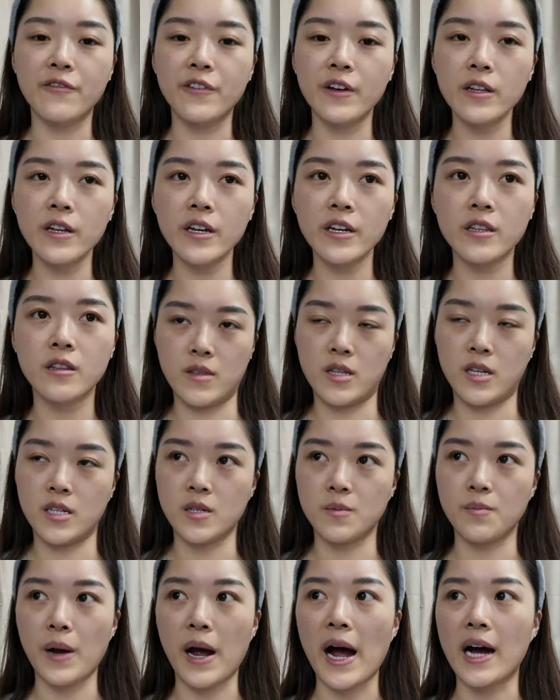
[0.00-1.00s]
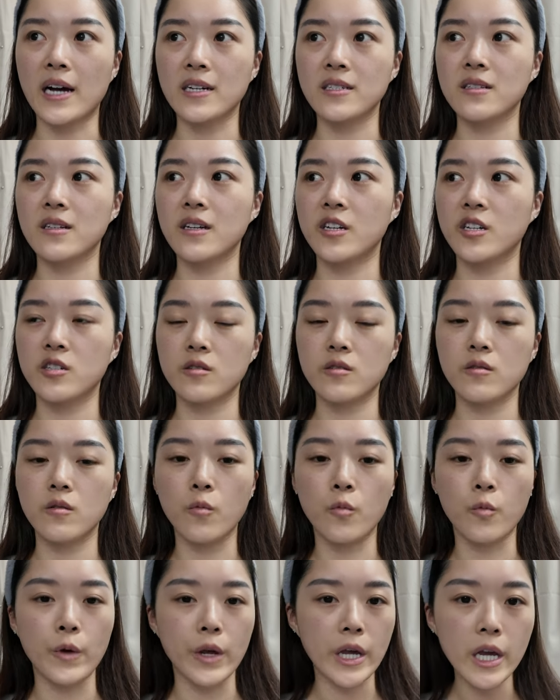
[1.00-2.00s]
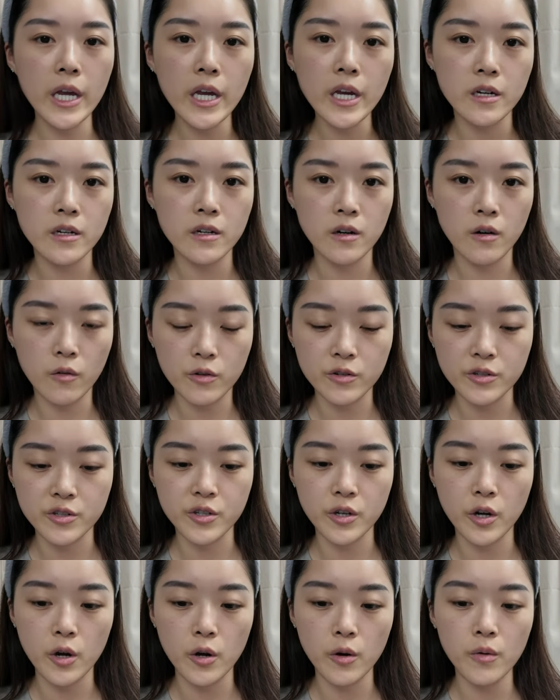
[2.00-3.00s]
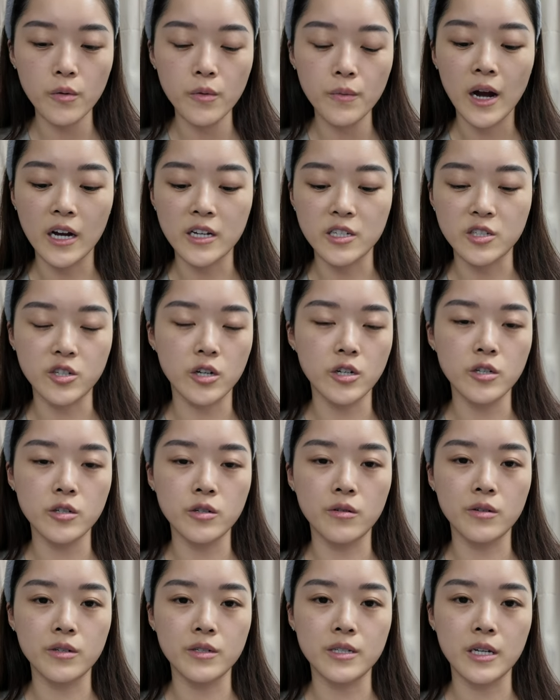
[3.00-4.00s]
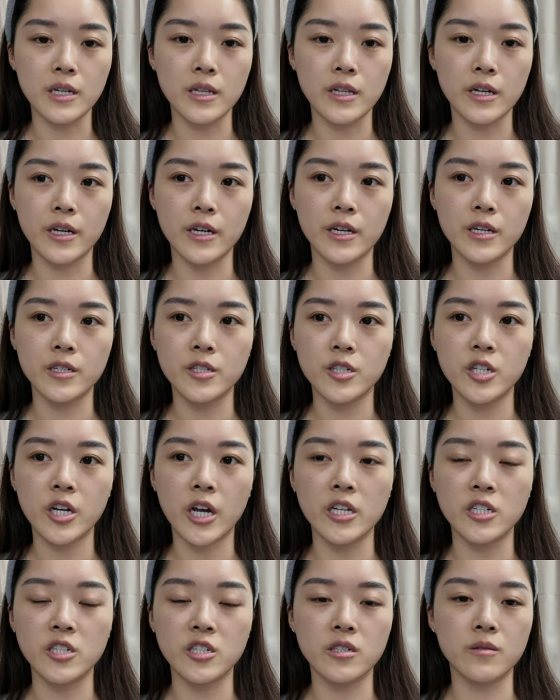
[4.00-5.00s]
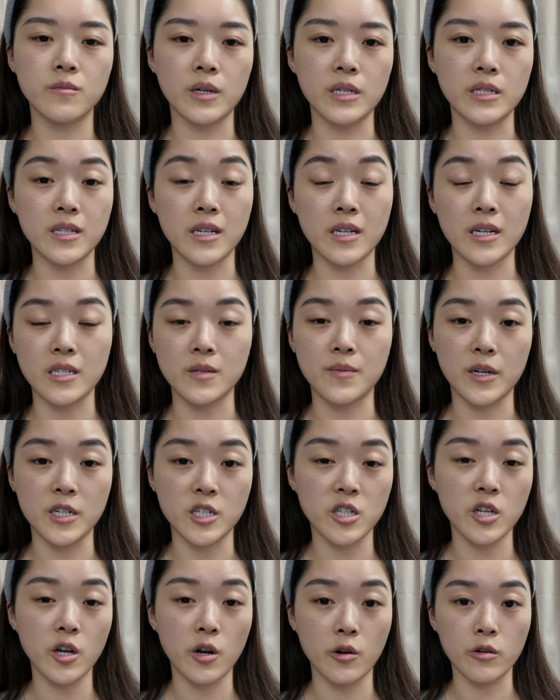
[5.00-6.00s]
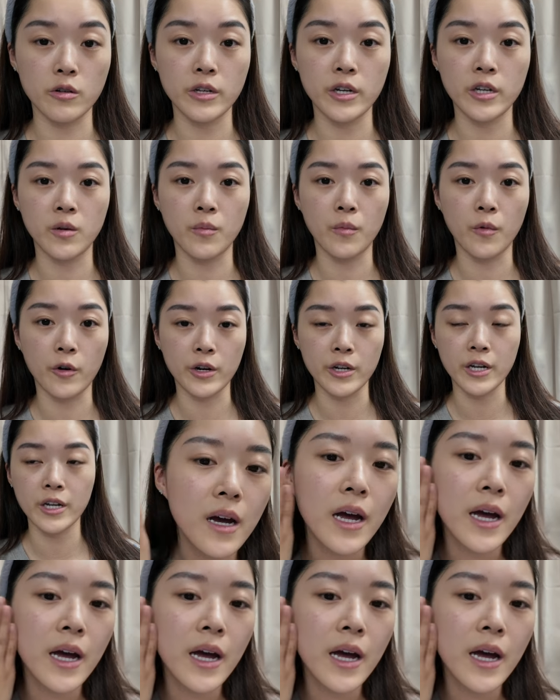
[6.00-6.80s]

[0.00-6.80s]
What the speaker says: feel like this past like week or so, I started noticing like changes in my skin, especially early in the morning.